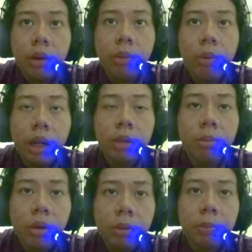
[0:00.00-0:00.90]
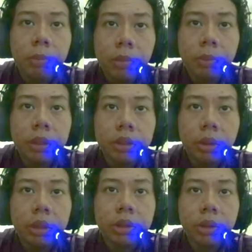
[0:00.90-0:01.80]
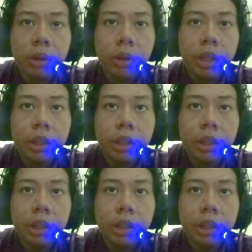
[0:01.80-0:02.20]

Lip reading: one more plus one, so it